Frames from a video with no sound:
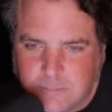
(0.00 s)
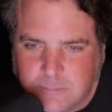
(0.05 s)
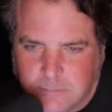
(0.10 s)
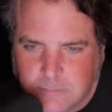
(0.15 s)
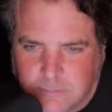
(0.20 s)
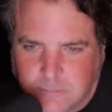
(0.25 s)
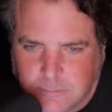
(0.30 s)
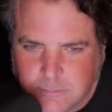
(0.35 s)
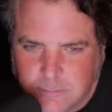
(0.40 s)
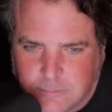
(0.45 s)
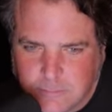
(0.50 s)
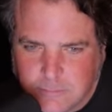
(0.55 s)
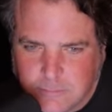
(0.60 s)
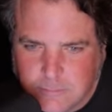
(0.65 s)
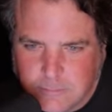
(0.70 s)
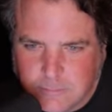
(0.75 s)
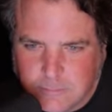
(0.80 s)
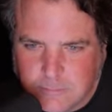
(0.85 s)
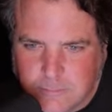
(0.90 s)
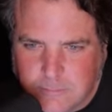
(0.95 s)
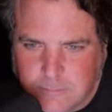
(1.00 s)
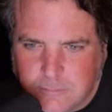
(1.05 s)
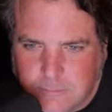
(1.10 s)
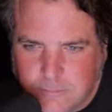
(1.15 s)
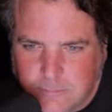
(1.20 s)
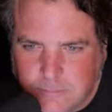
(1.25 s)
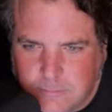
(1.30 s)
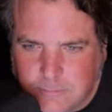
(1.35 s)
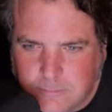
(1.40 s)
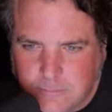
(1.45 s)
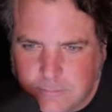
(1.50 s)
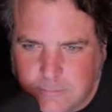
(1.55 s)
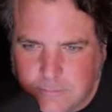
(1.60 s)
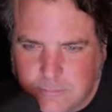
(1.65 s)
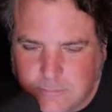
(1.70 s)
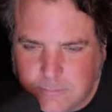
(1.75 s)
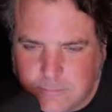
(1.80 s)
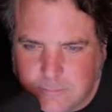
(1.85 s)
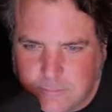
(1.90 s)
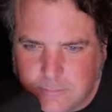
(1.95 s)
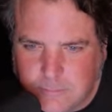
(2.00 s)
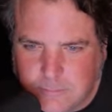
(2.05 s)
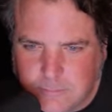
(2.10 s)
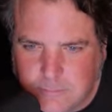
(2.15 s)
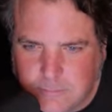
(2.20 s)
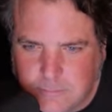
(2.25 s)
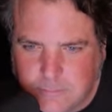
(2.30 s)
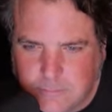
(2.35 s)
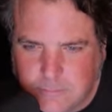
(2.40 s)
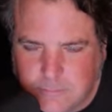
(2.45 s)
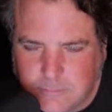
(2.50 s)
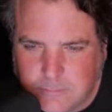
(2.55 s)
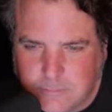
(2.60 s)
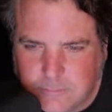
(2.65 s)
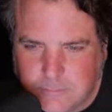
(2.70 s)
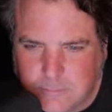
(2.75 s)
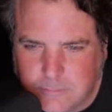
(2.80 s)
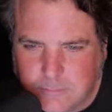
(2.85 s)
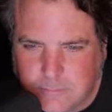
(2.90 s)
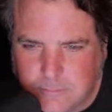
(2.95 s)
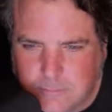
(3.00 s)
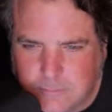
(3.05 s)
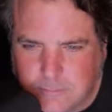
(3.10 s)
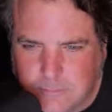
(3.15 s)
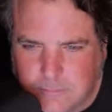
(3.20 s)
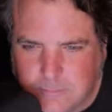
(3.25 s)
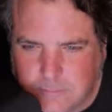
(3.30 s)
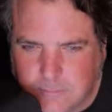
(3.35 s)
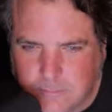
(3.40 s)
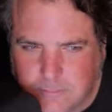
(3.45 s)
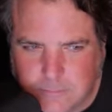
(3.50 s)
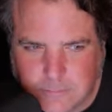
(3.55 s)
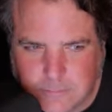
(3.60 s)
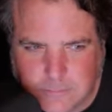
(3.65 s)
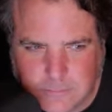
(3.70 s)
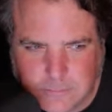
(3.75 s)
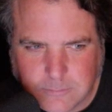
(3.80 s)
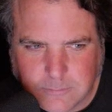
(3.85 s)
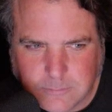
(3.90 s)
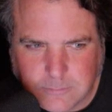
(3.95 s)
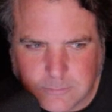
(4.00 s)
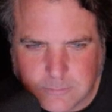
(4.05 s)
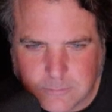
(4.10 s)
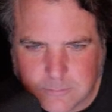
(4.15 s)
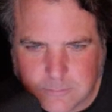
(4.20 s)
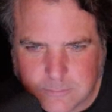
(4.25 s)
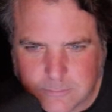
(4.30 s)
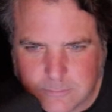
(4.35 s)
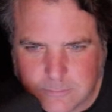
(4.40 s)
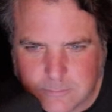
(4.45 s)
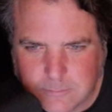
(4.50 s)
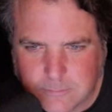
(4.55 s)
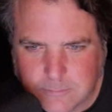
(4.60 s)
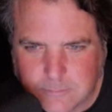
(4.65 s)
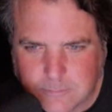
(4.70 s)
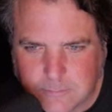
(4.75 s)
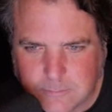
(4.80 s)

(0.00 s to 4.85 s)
(silent)